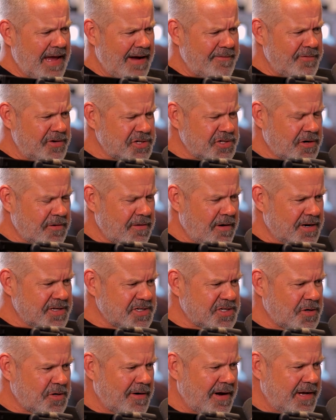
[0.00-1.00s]
average Kirana
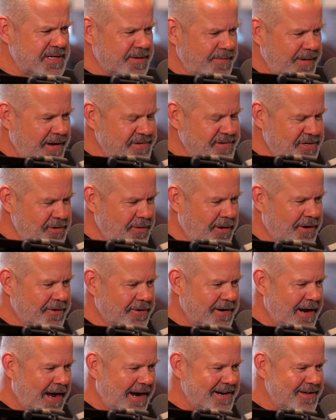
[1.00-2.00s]
store has about
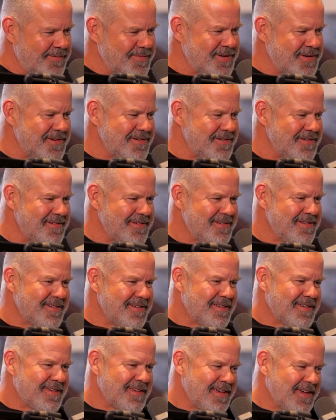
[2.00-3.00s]
200 items,
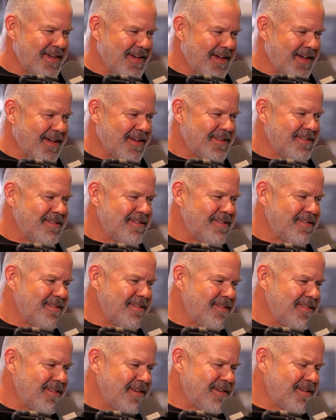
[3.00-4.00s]
and
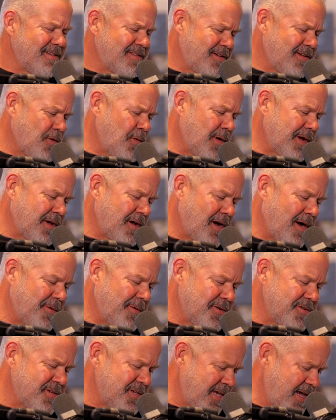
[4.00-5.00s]
the quick
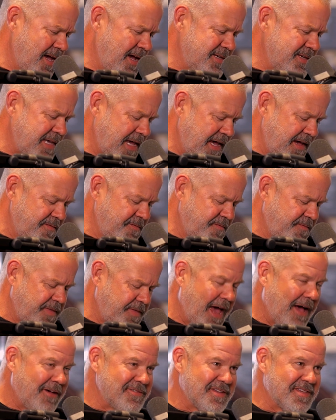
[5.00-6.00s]
commerce guys have
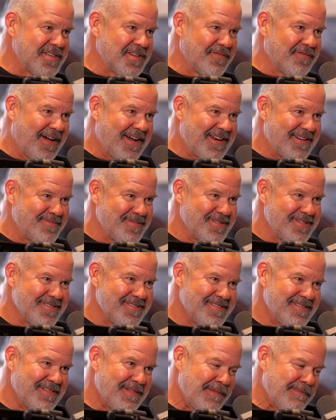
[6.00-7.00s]
thousands of items.
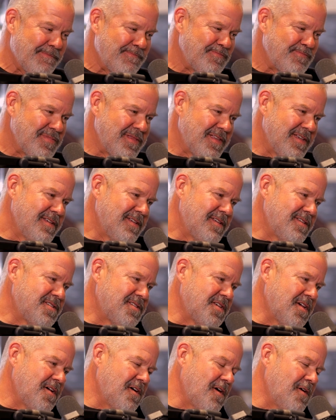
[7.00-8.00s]

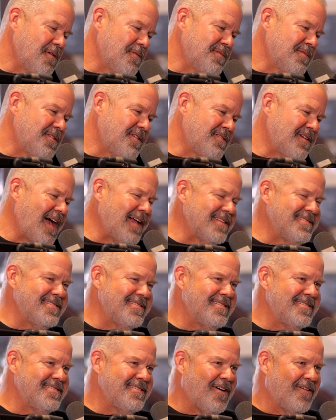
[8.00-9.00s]
So
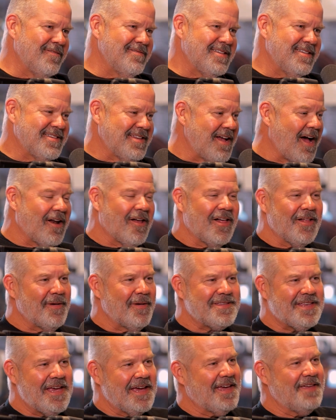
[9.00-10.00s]
it's not all
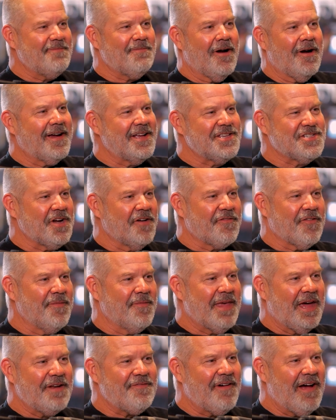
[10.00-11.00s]
about taking market share from
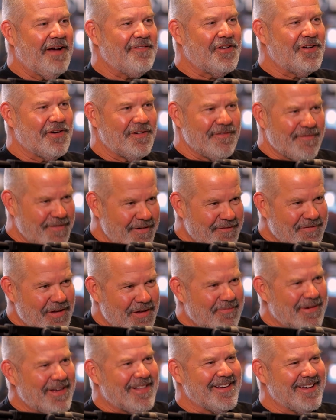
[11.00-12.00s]
that
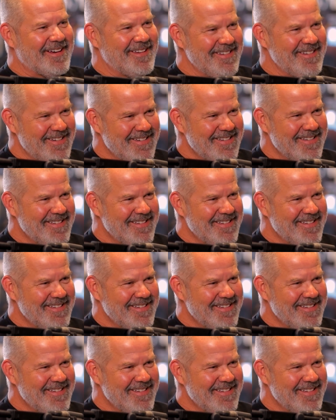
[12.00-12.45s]
550 billion.